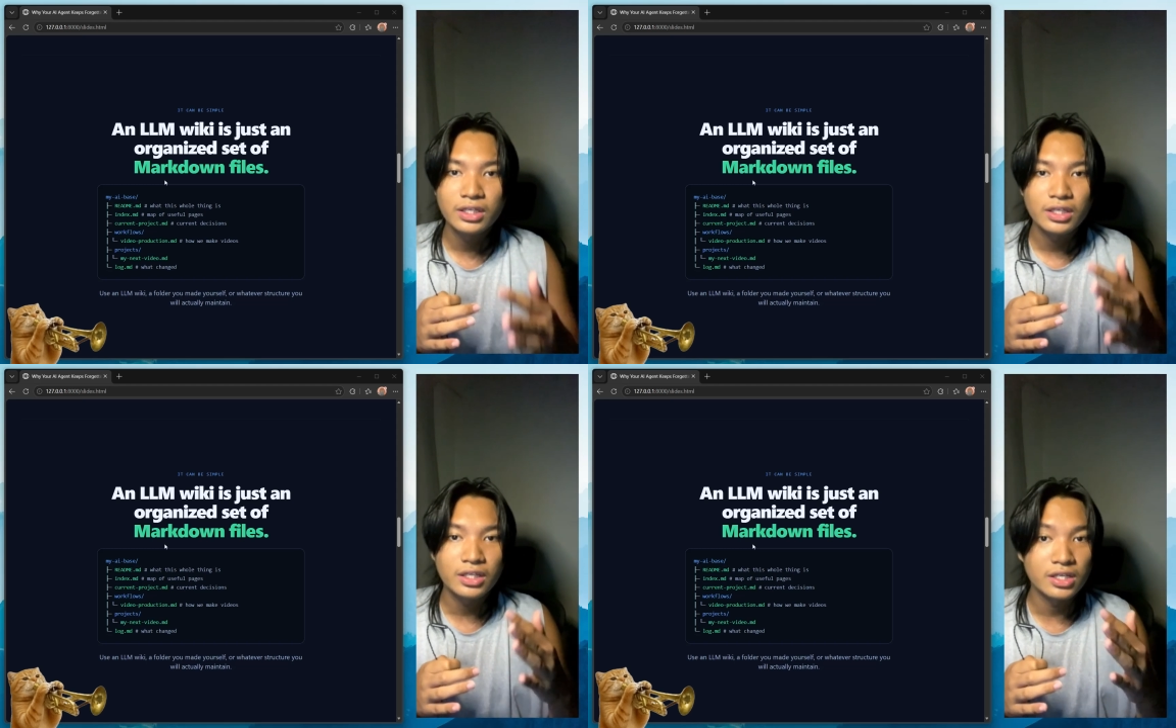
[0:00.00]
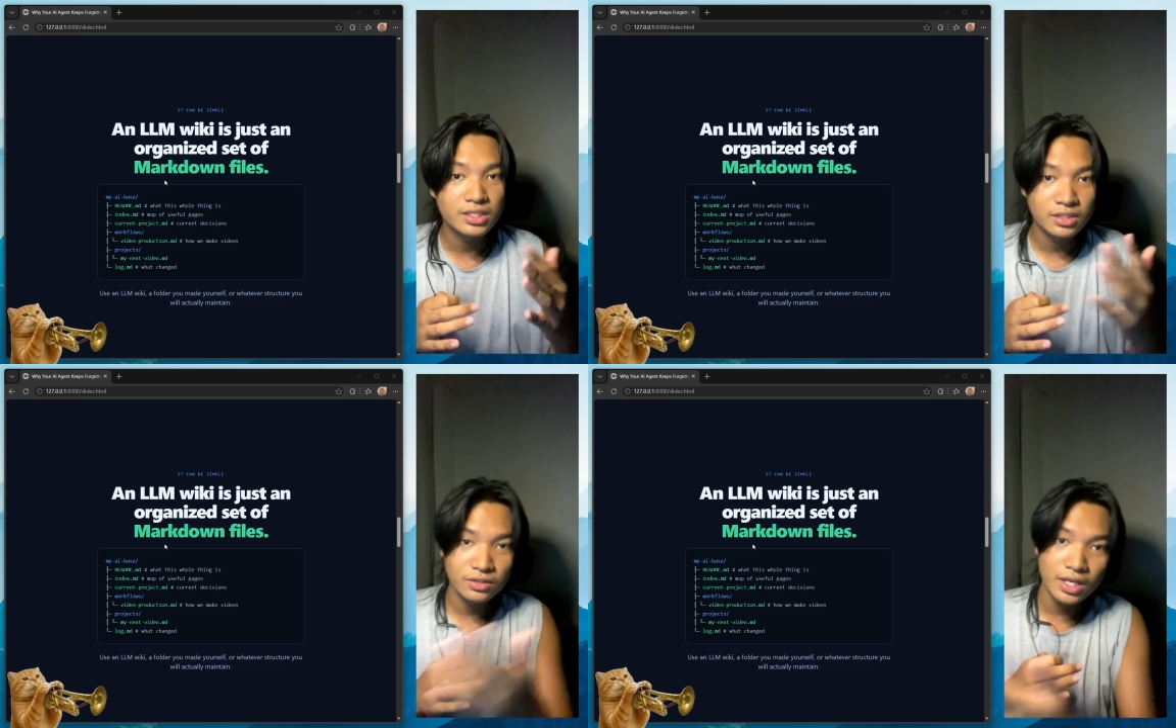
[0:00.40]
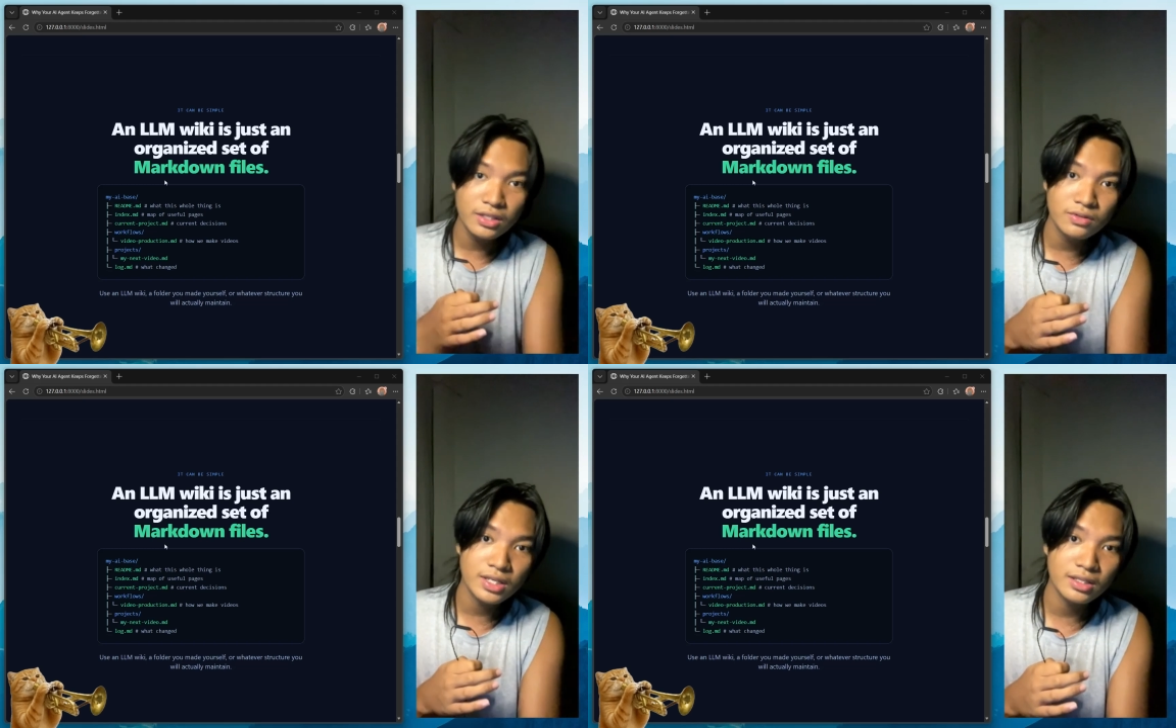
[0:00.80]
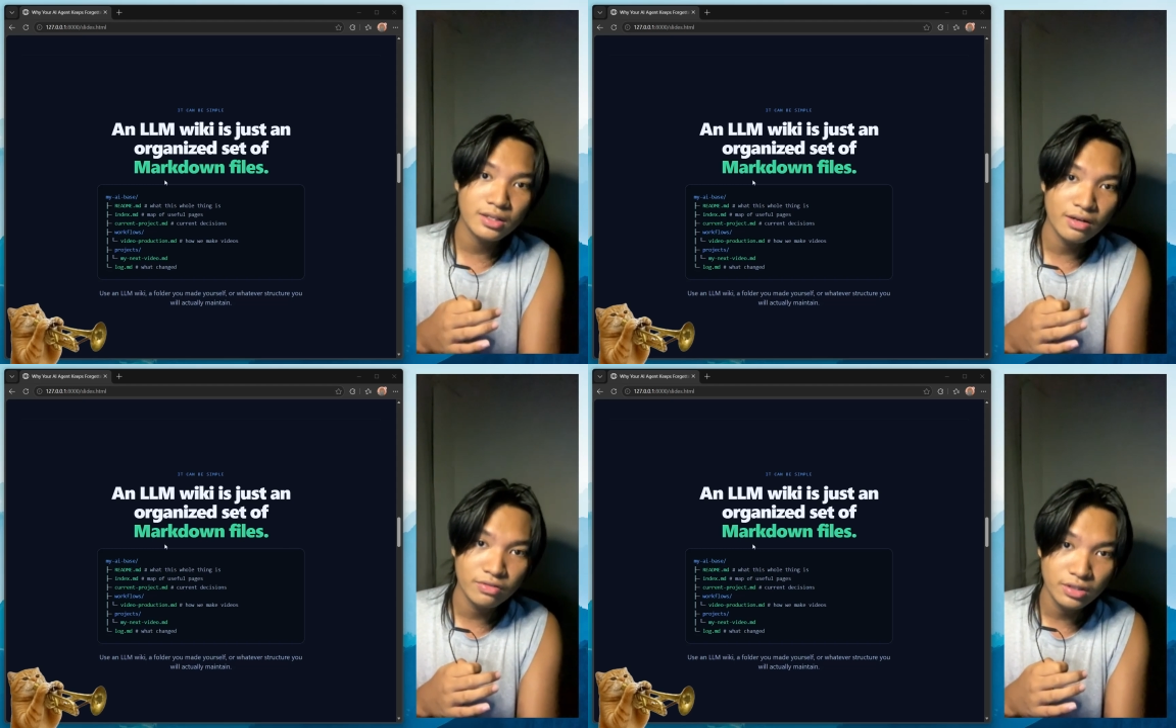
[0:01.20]
because you can't use
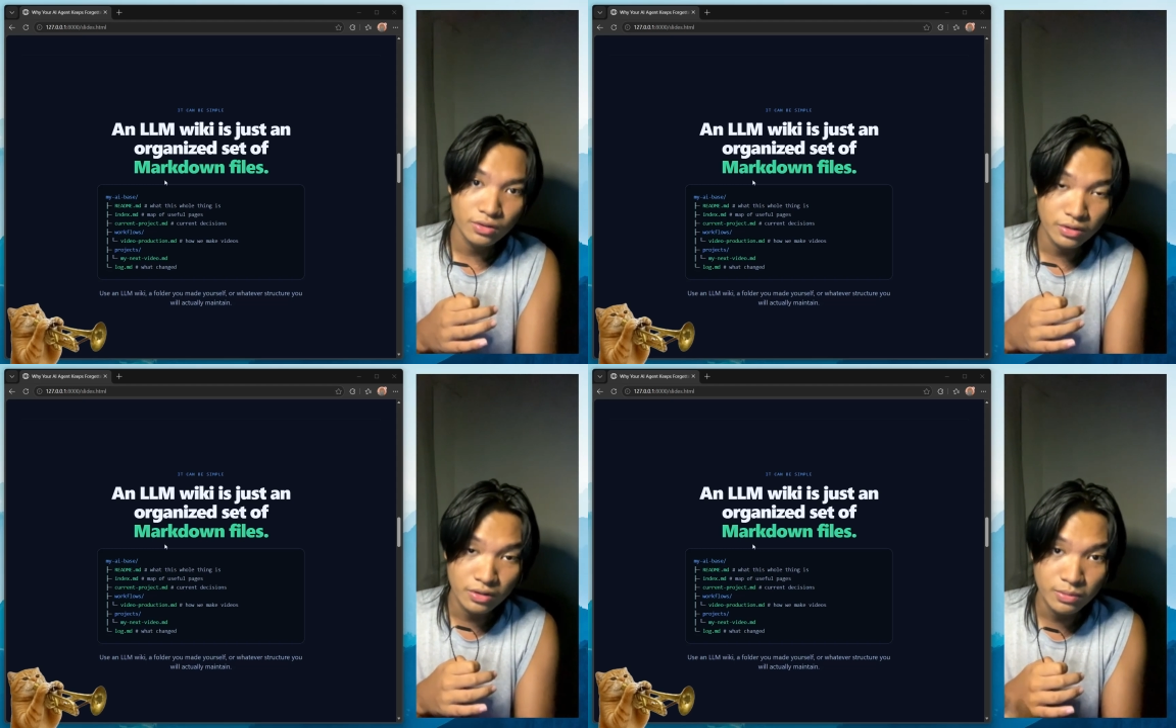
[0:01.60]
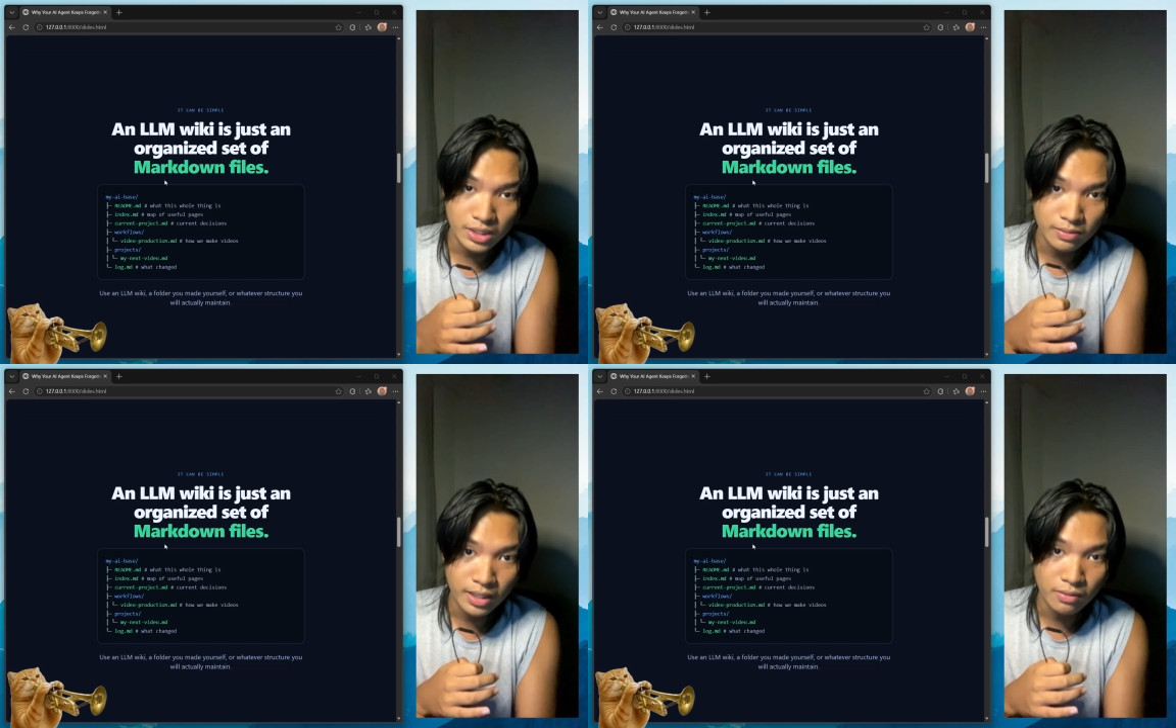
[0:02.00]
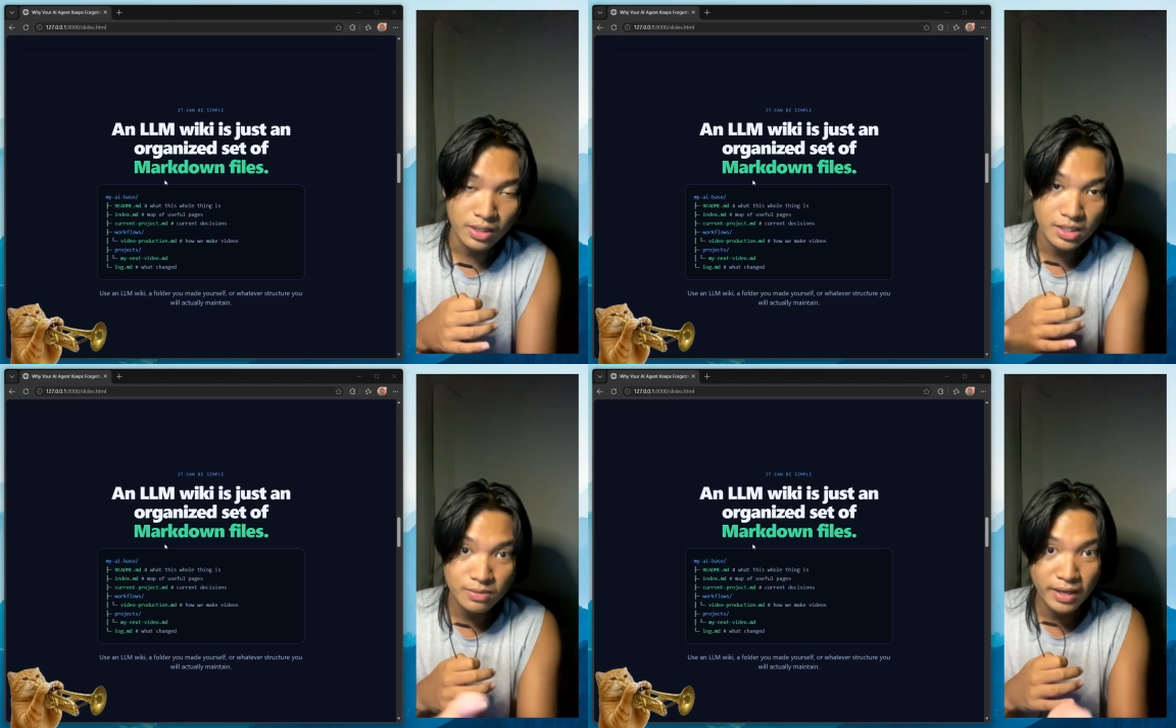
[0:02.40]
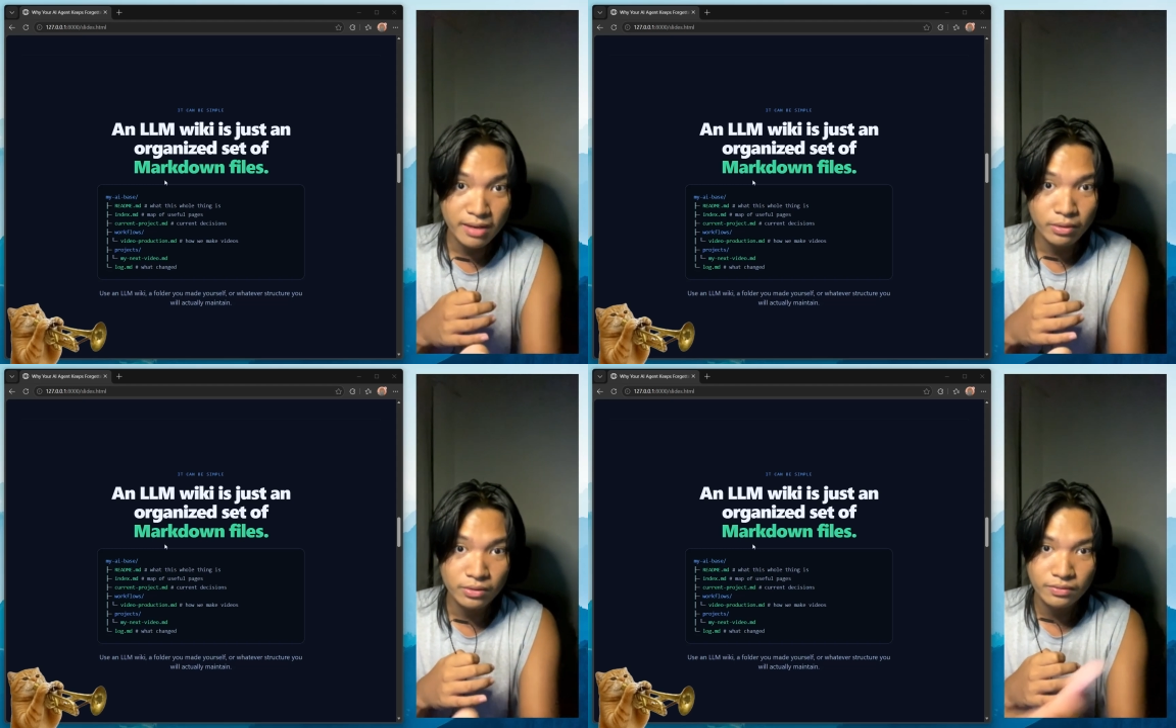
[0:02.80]
anti-gravity on the Hermes, by the way. It's
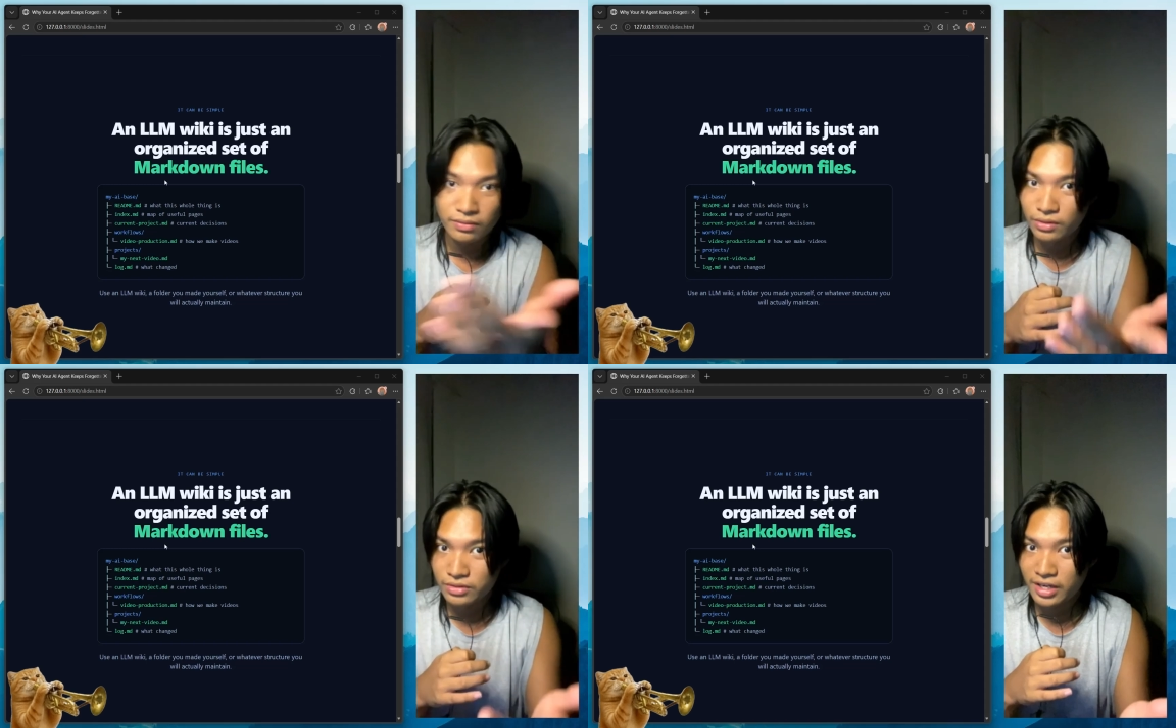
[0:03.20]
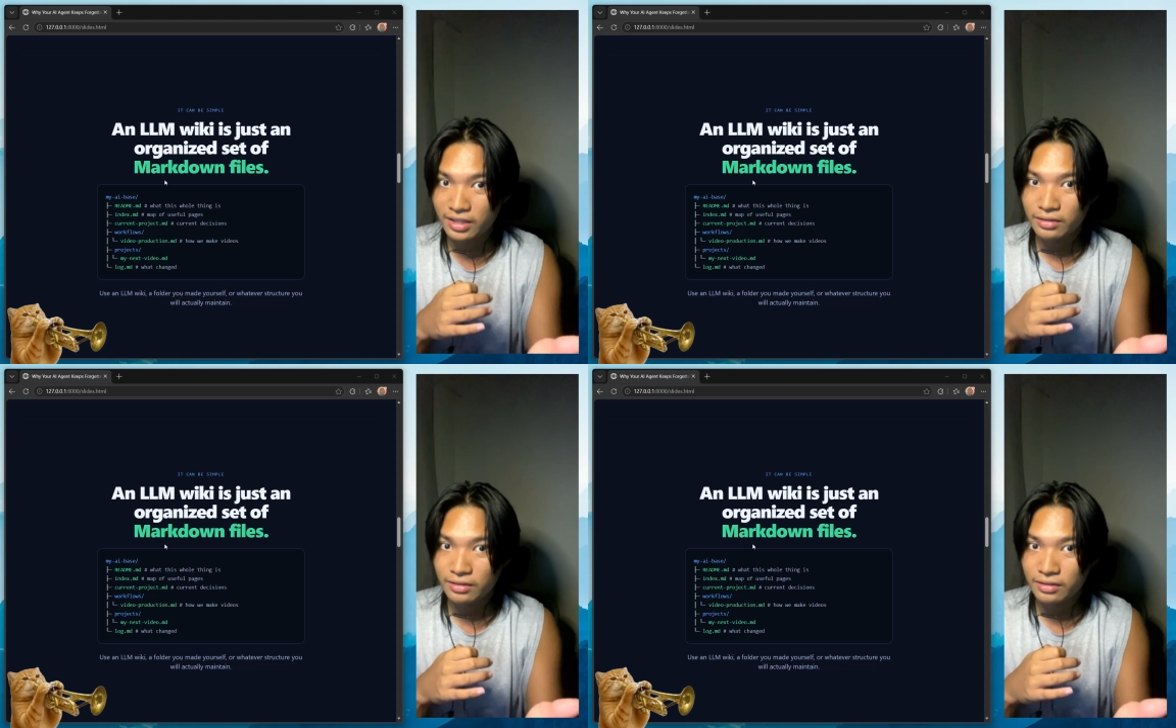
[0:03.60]
bannable. Don't try it.